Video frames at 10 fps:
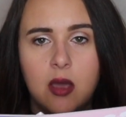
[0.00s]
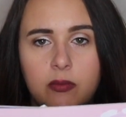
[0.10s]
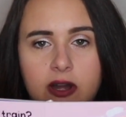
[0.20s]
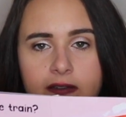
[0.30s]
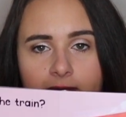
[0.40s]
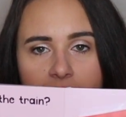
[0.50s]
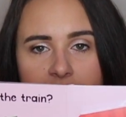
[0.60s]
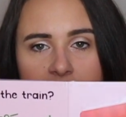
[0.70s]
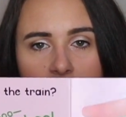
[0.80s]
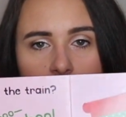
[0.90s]
pretty
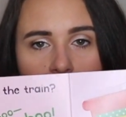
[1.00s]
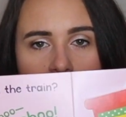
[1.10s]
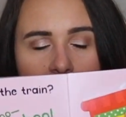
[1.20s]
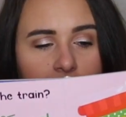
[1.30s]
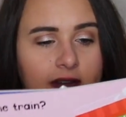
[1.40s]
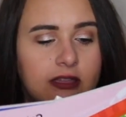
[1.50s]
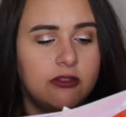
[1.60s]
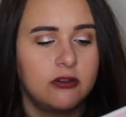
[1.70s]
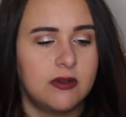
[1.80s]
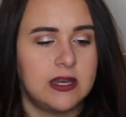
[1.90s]
fussy about halfway
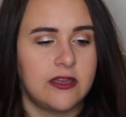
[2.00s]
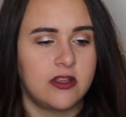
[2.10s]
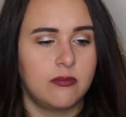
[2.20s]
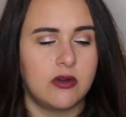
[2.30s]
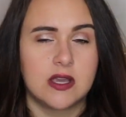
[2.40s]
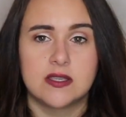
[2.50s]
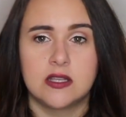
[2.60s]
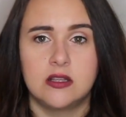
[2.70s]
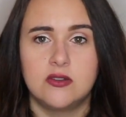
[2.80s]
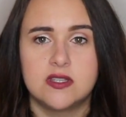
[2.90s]
through any other books
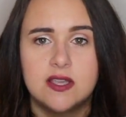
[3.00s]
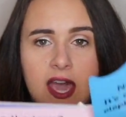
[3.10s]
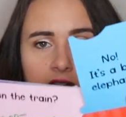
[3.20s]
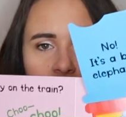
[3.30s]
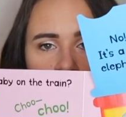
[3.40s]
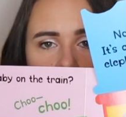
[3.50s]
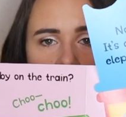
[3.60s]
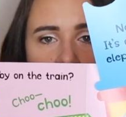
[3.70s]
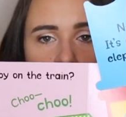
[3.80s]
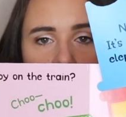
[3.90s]
and loses kind of
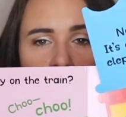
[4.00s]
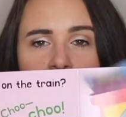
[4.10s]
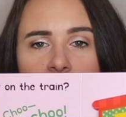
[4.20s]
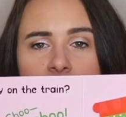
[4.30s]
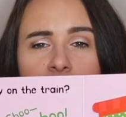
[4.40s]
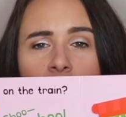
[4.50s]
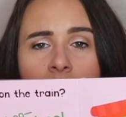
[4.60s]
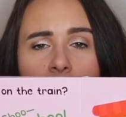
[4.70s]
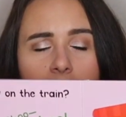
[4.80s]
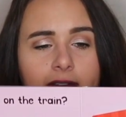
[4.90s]
interest, but these
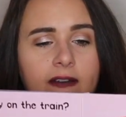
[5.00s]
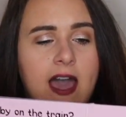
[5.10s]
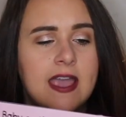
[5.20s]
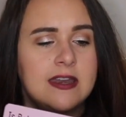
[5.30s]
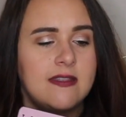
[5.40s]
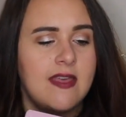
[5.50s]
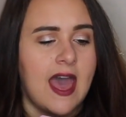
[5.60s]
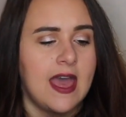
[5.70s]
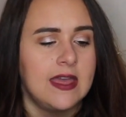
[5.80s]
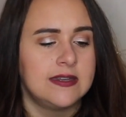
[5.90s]
I find
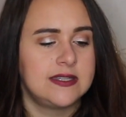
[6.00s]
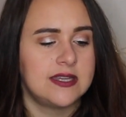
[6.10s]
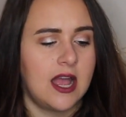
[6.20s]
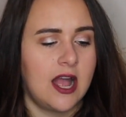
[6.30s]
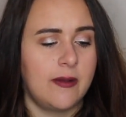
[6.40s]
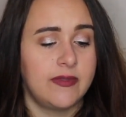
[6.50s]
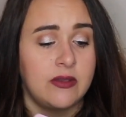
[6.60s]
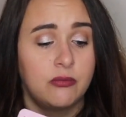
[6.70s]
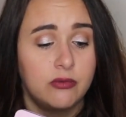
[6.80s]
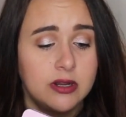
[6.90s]
that
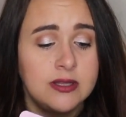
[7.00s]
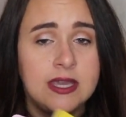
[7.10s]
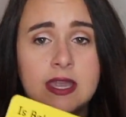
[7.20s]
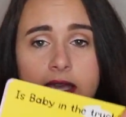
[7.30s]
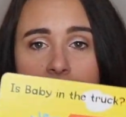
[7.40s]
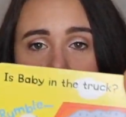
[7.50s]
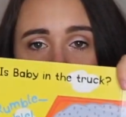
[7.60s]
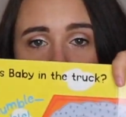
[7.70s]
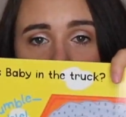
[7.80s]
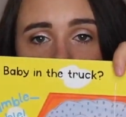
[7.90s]
they really
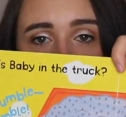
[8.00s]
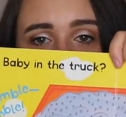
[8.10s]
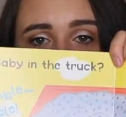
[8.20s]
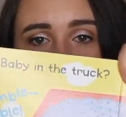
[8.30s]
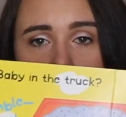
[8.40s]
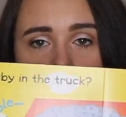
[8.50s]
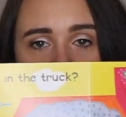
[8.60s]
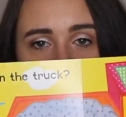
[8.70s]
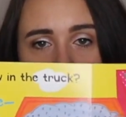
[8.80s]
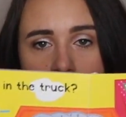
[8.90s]
keep his
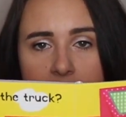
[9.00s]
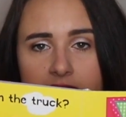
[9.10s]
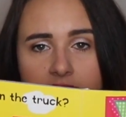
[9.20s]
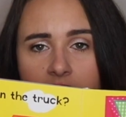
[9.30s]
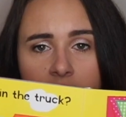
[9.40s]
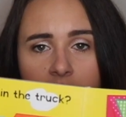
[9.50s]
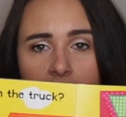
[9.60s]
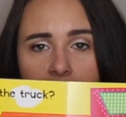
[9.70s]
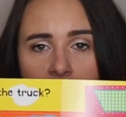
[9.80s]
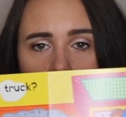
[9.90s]
interest, and it's
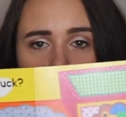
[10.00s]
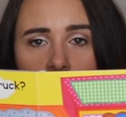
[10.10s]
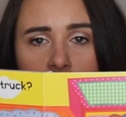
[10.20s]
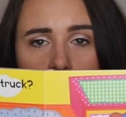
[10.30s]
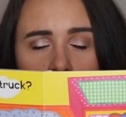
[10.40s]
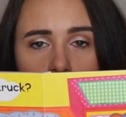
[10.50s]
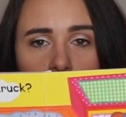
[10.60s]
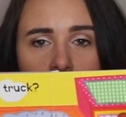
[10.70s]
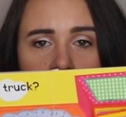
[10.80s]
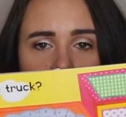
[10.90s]
again one of the only
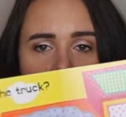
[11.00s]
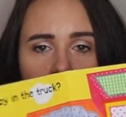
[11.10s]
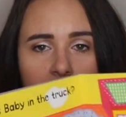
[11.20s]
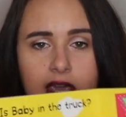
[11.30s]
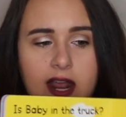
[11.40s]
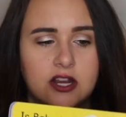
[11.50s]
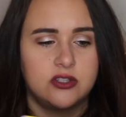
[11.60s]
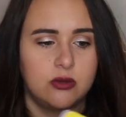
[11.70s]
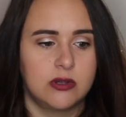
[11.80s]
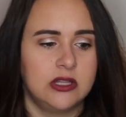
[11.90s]
books that I can
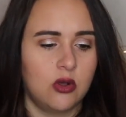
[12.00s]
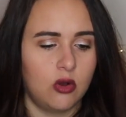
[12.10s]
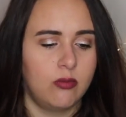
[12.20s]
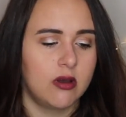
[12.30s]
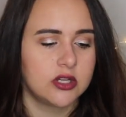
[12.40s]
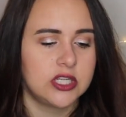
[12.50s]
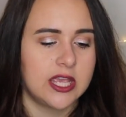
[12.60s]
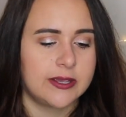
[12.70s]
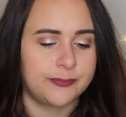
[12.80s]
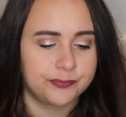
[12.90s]
actually read the whole book to
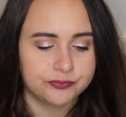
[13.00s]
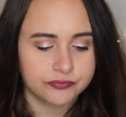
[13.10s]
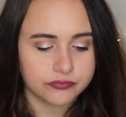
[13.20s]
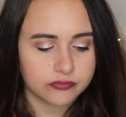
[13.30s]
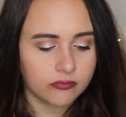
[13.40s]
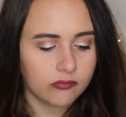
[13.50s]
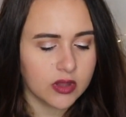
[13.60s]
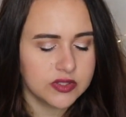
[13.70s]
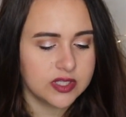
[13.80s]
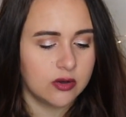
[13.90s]
him.
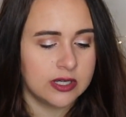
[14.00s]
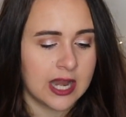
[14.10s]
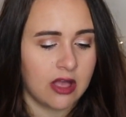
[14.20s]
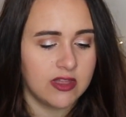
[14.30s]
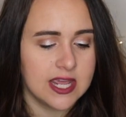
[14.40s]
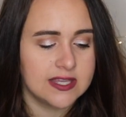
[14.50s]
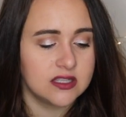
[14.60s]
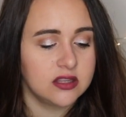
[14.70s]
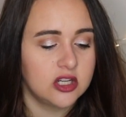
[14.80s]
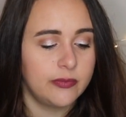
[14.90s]
So now that
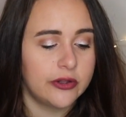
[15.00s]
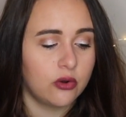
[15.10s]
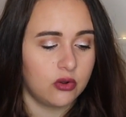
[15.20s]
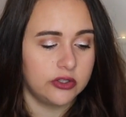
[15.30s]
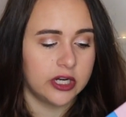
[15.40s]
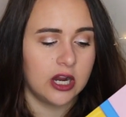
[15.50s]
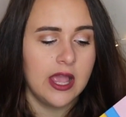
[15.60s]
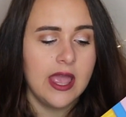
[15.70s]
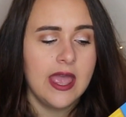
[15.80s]
he's a little bit older,